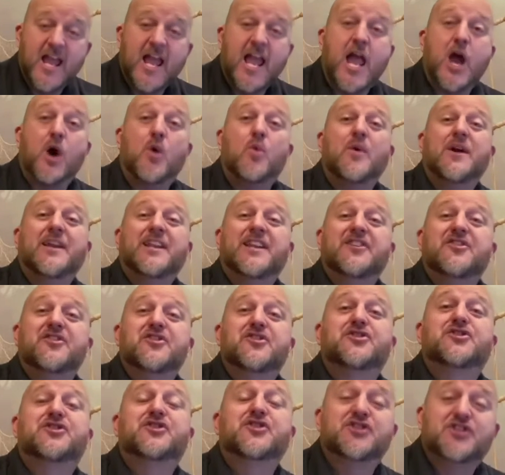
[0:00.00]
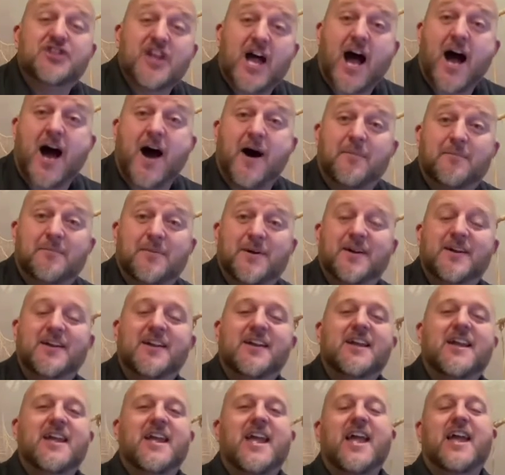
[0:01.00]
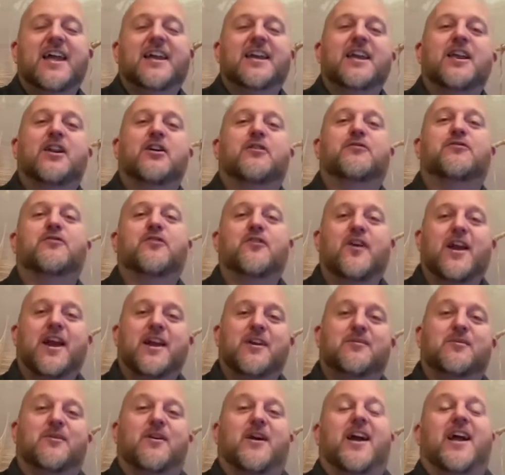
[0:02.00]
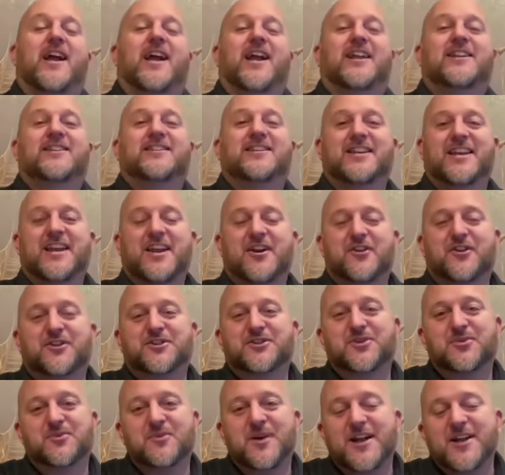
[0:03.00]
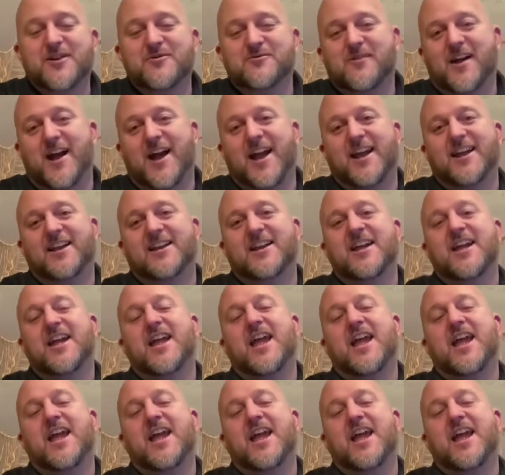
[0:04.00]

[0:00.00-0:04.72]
And we need to stop and get our frame right, to get our swing right,